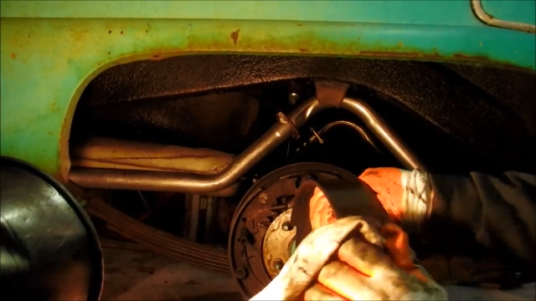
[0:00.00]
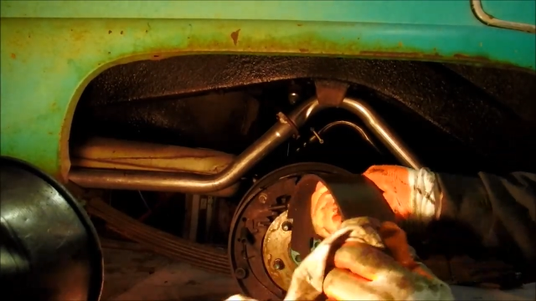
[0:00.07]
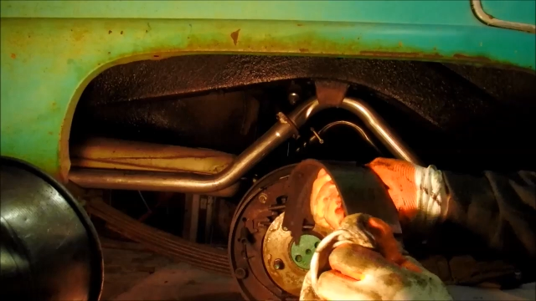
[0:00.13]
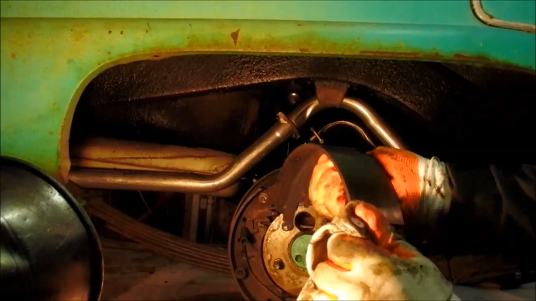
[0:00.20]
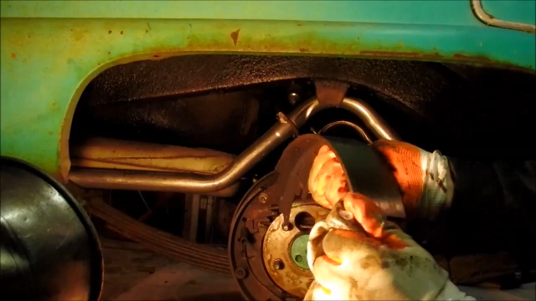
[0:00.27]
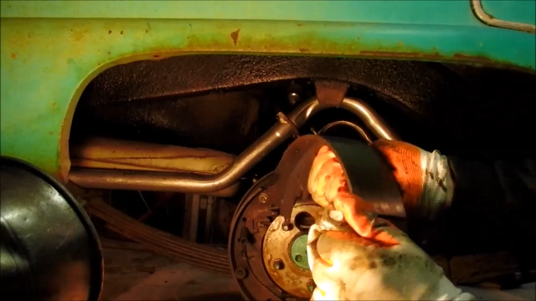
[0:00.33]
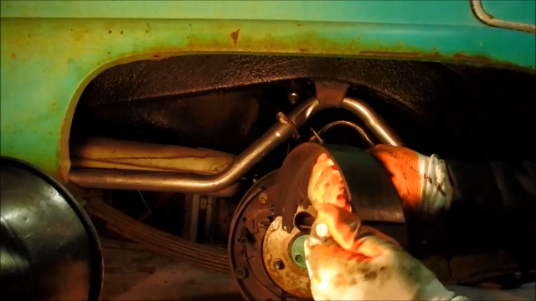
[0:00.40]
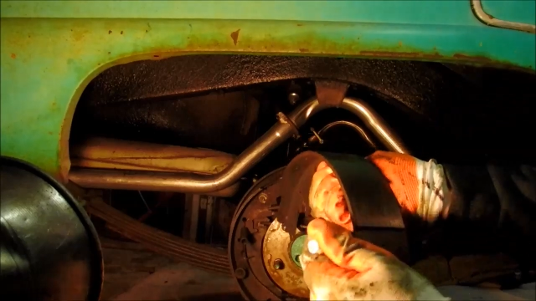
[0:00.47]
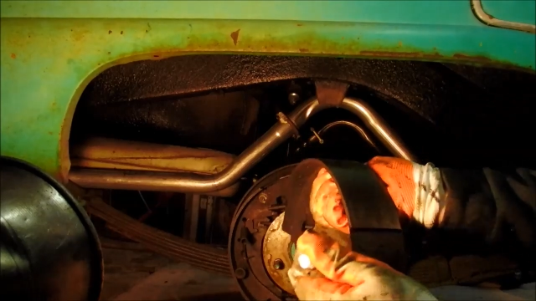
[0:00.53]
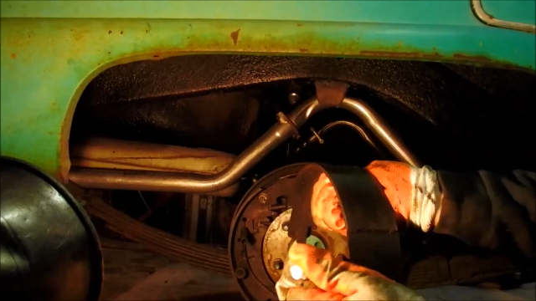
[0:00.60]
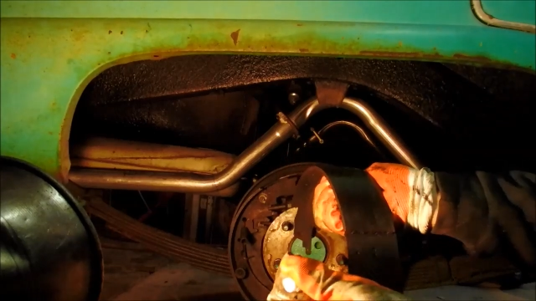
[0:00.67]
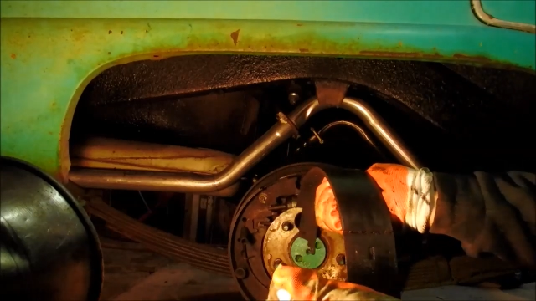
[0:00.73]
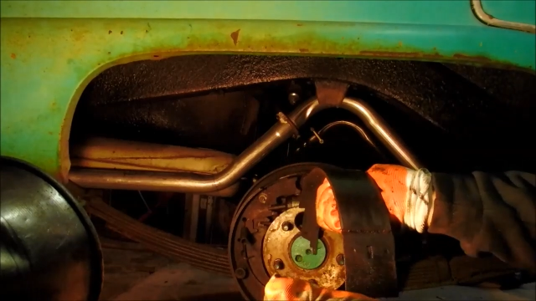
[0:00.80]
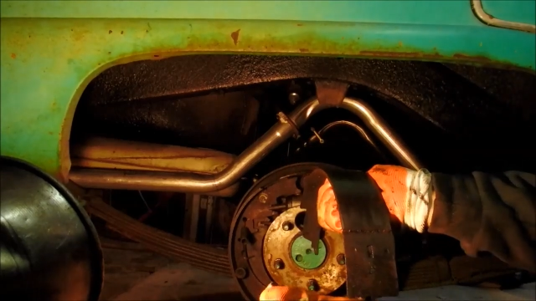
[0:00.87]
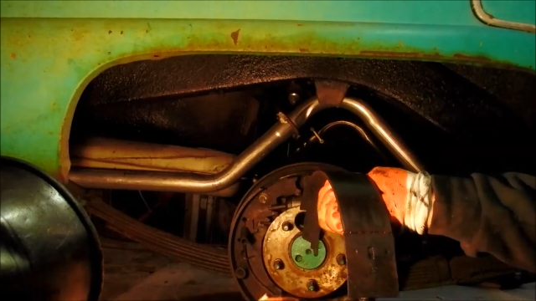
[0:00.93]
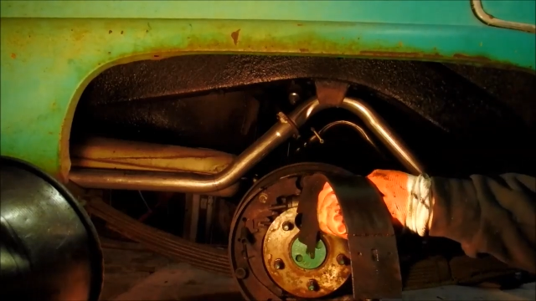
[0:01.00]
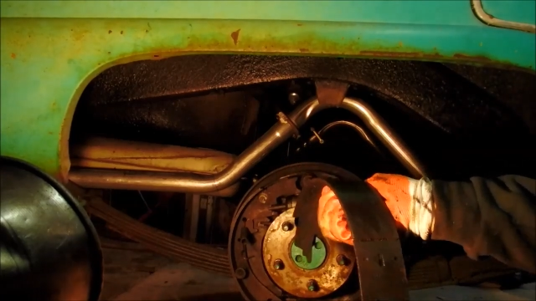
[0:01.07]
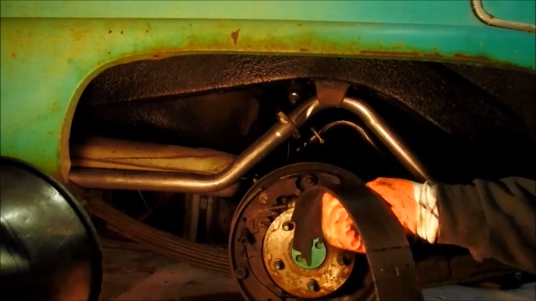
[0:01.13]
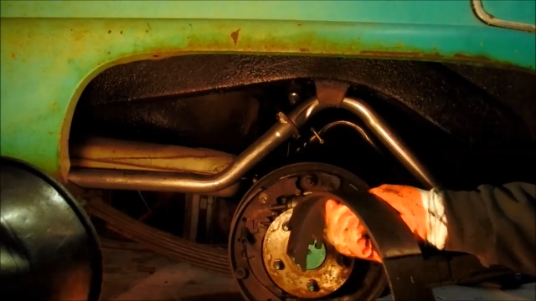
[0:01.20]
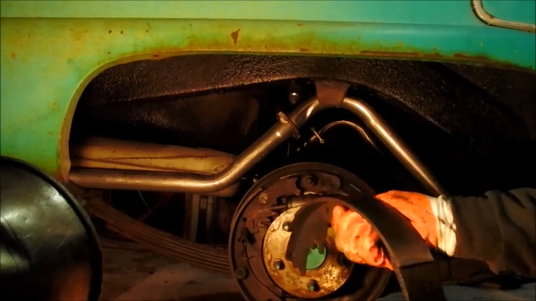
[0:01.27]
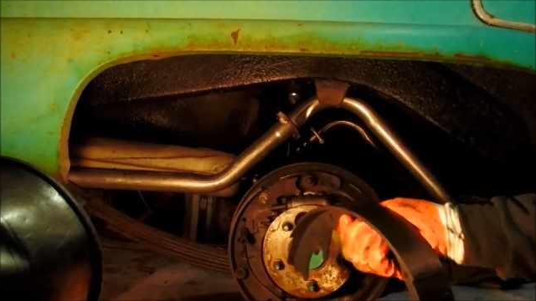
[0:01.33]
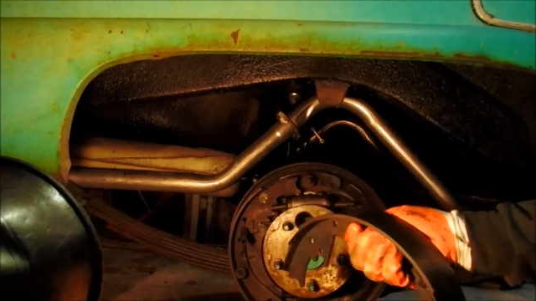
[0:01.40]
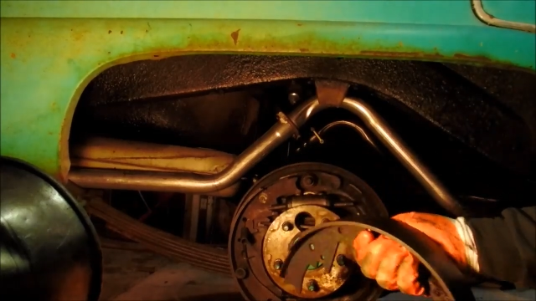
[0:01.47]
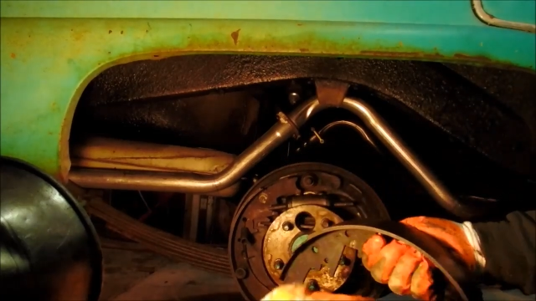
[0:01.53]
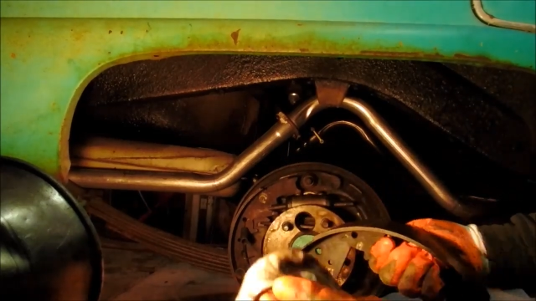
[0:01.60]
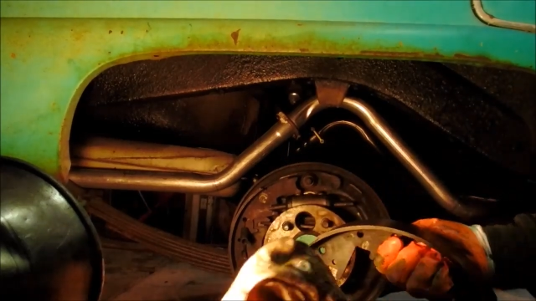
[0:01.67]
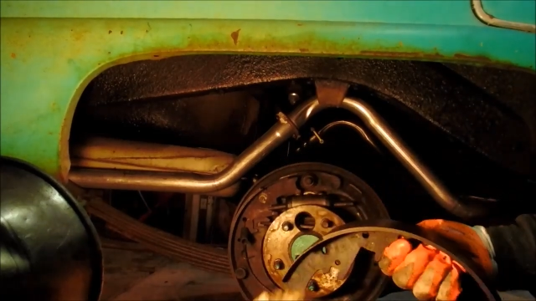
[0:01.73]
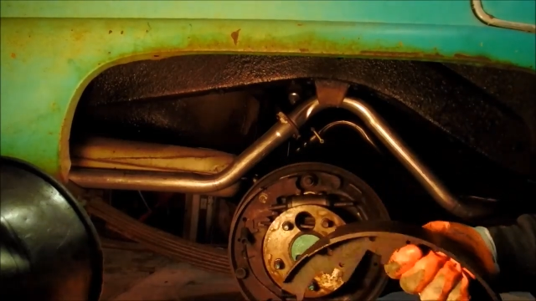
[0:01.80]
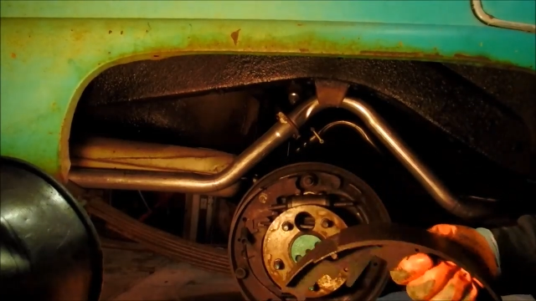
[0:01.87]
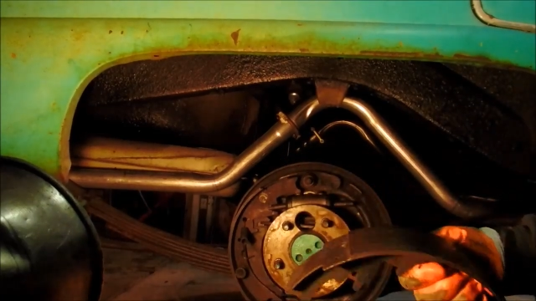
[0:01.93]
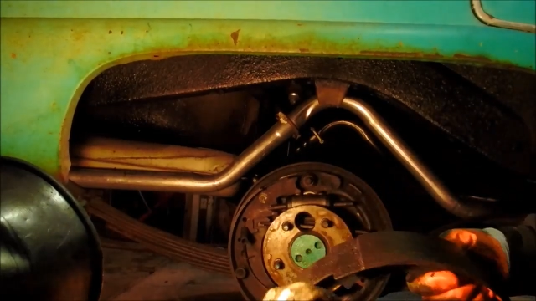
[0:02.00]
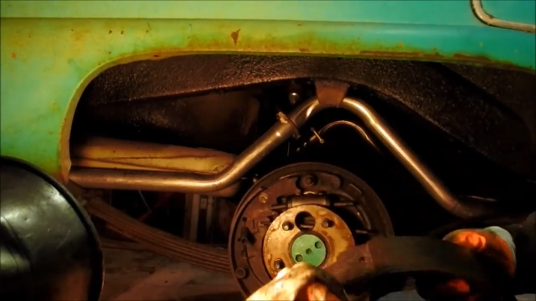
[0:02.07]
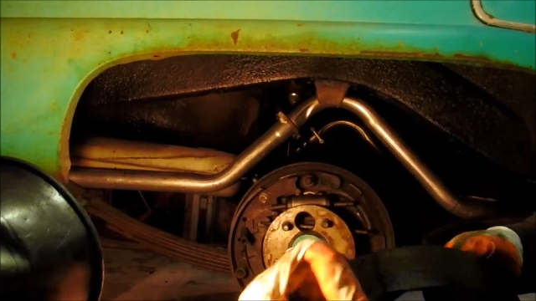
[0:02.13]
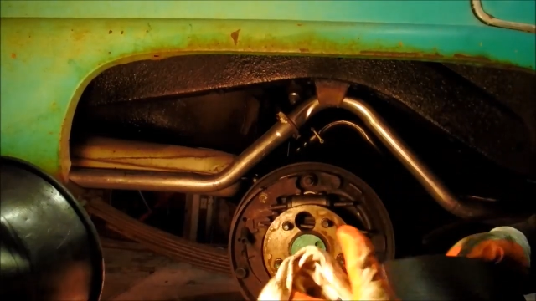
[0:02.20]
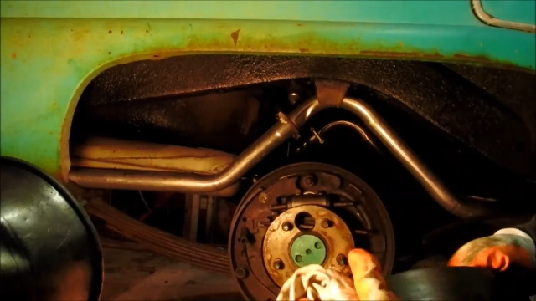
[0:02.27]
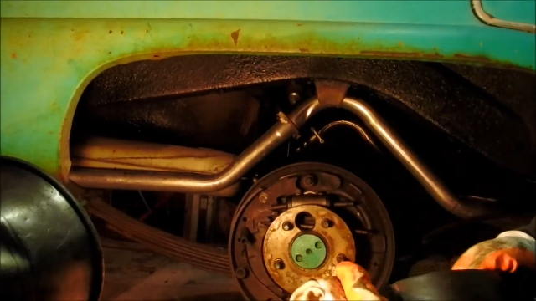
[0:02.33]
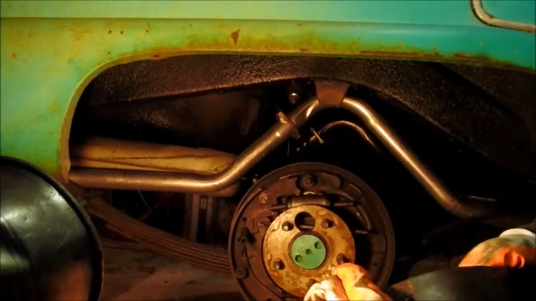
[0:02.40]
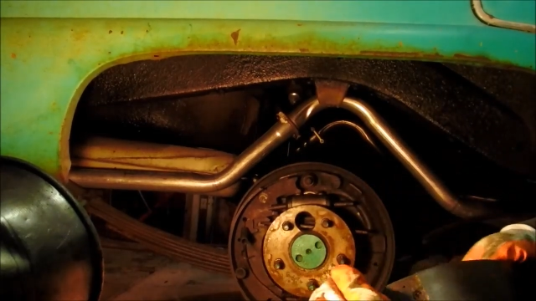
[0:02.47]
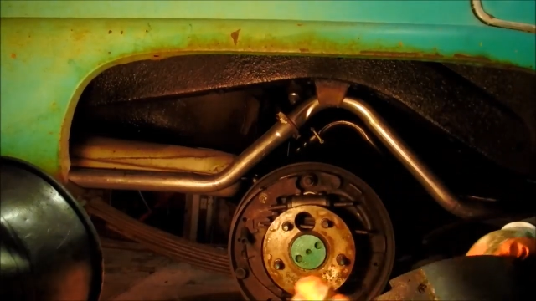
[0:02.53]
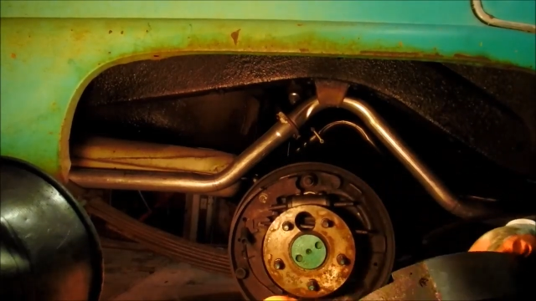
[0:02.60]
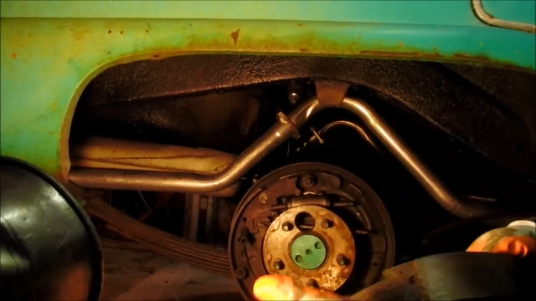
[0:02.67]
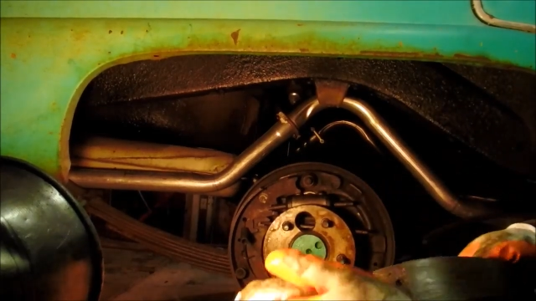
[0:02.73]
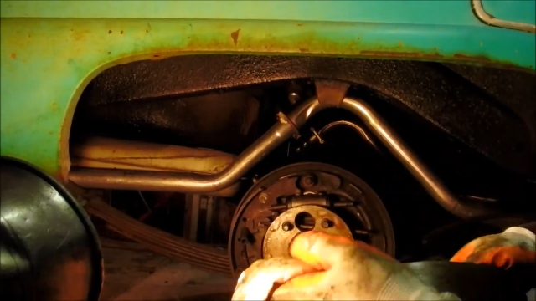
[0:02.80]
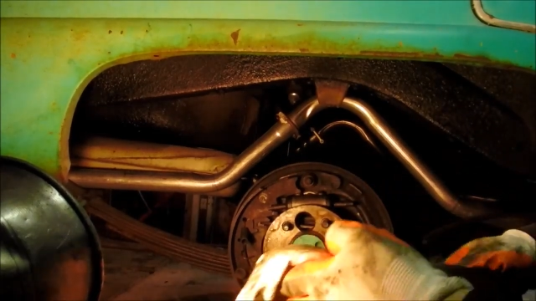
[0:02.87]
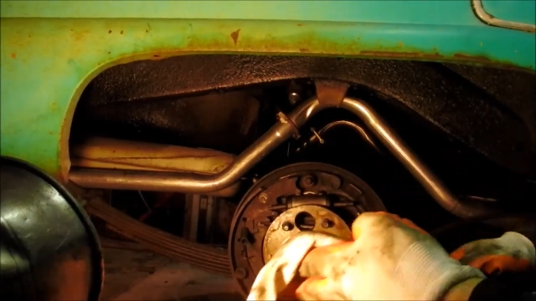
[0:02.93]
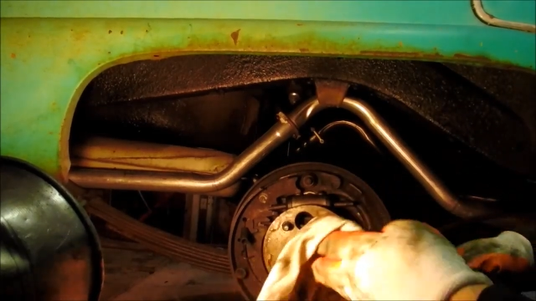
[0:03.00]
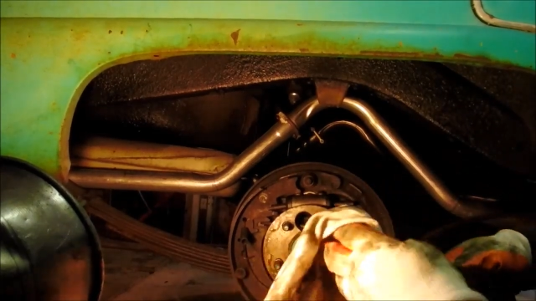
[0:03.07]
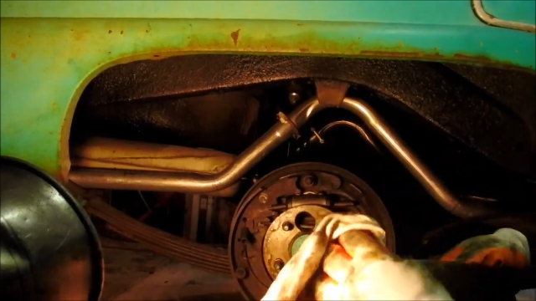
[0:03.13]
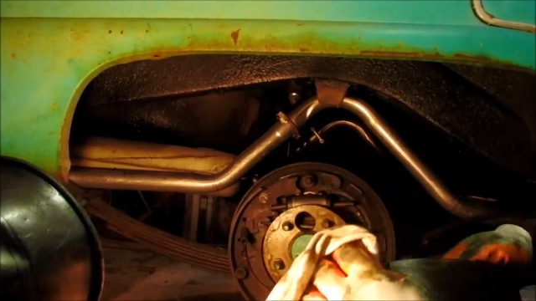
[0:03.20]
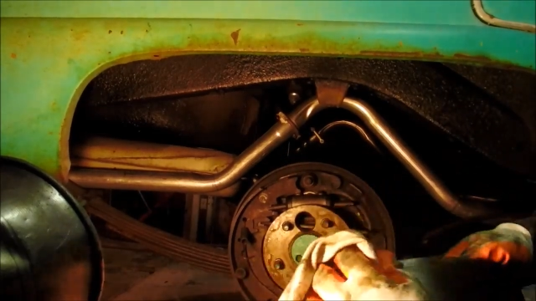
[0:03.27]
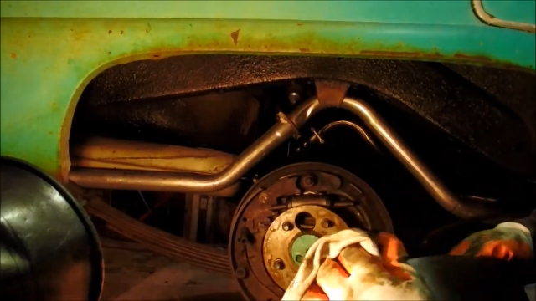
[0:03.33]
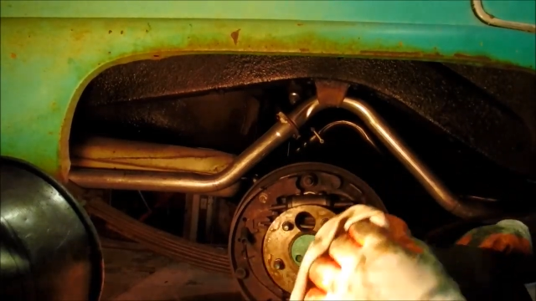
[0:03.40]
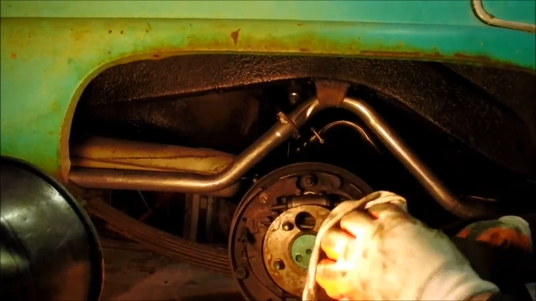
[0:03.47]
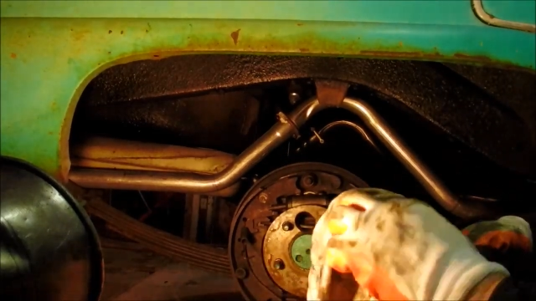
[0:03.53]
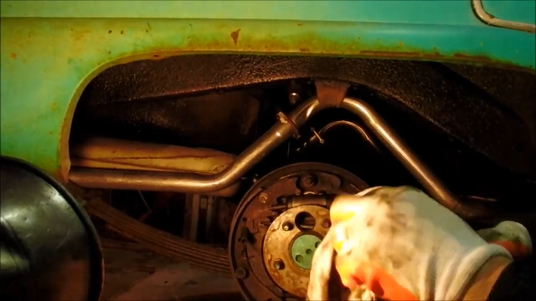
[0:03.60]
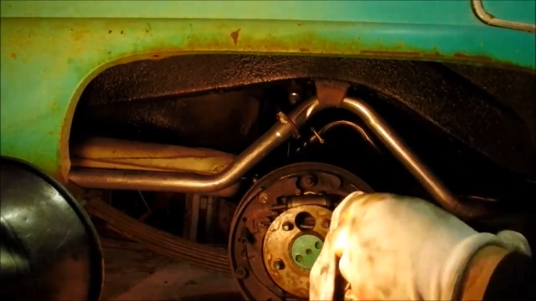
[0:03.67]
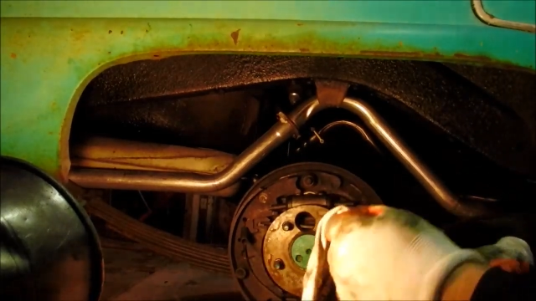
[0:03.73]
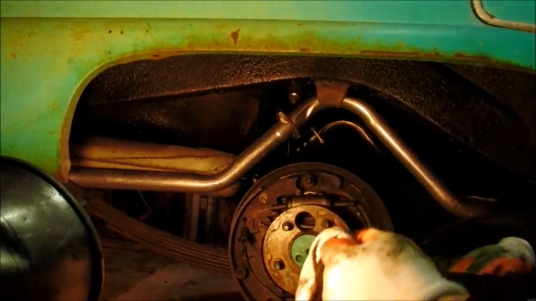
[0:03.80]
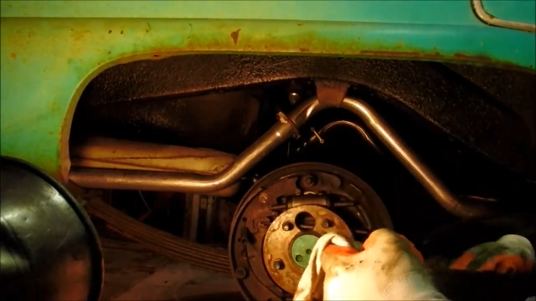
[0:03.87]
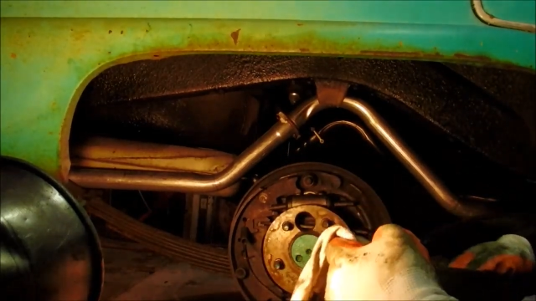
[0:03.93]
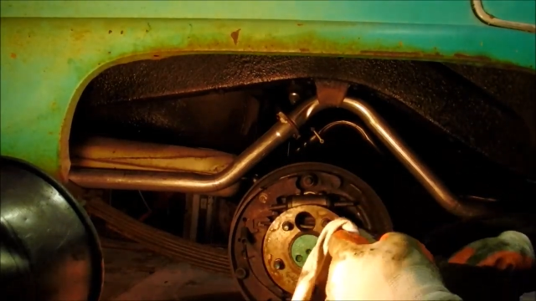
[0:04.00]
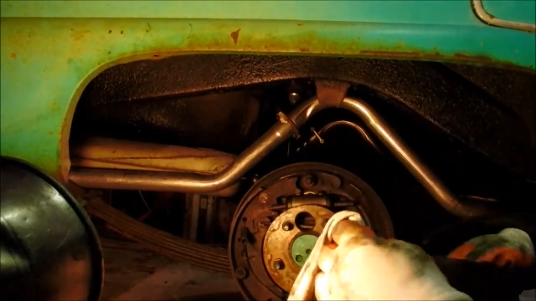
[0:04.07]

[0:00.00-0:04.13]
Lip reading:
Nobody's mouth can be seen.